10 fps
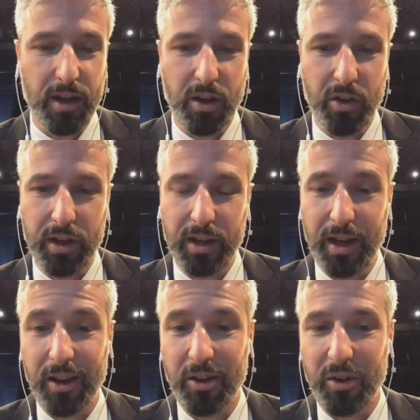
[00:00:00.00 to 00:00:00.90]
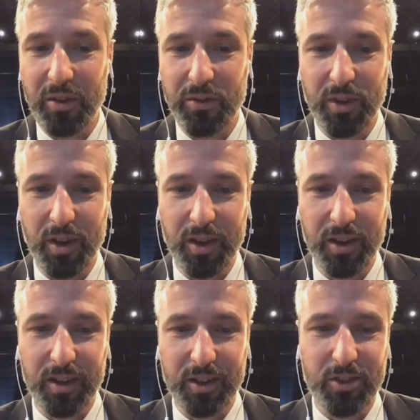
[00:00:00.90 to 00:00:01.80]
already. I don't know
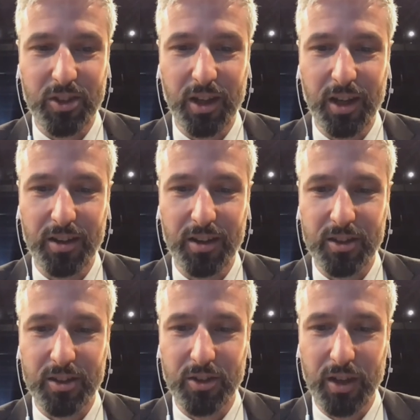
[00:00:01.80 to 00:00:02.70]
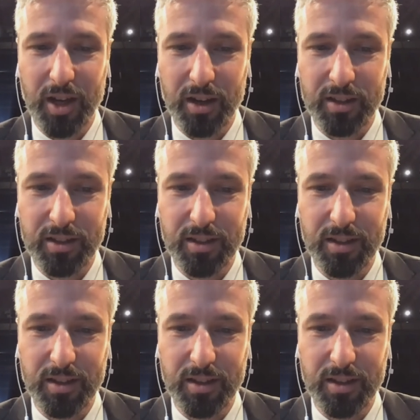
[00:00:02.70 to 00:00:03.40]
if she hears us. Do you hear us?